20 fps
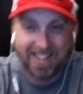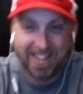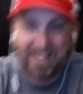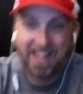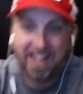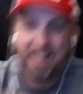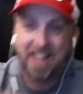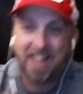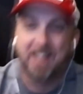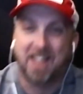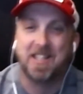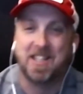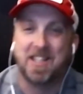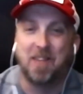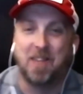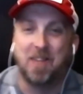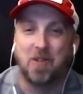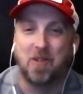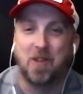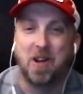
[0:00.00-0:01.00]
They say
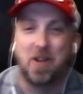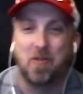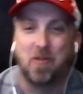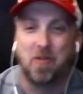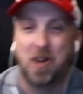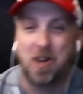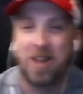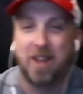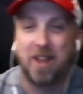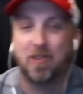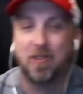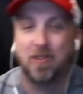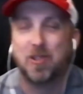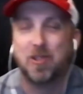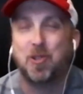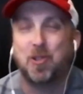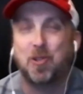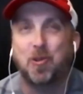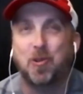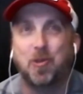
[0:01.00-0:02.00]
we're never
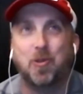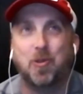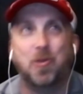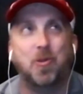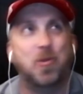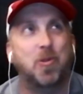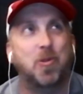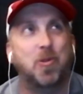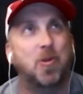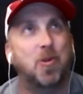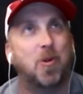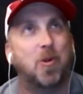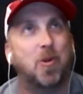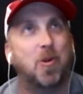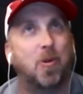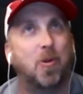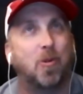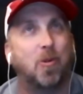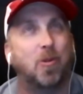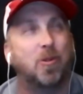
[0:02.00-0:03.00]
too
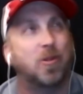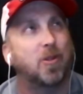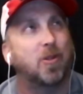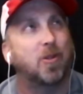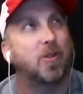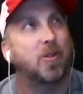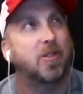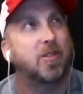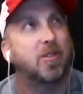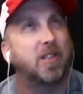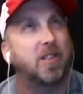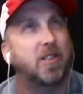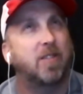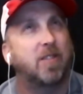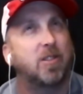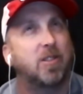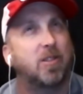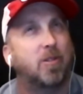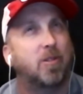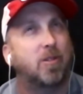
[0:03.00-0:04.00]
old, or never
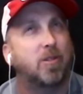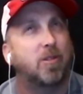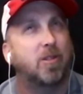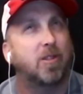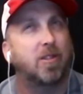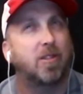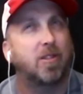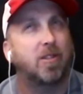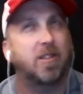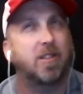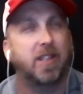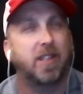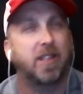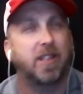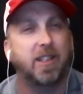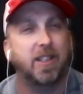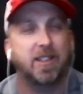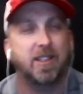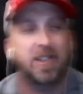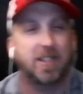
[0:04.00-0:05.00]
too old to learn. I think
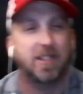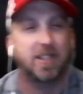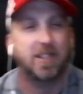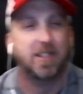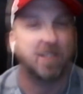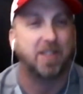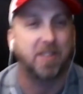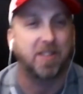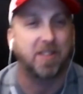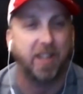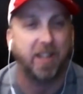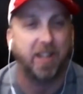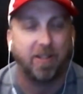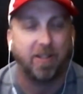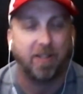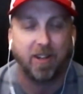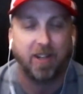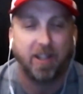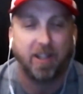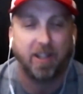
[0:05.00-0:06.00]
that's the saying,
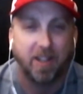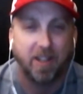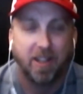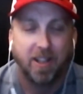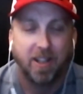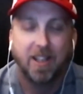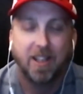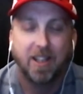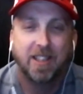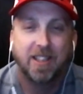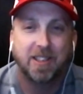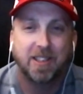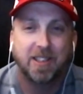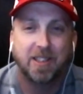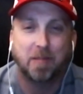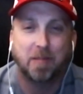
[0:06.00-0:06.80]
right? Something.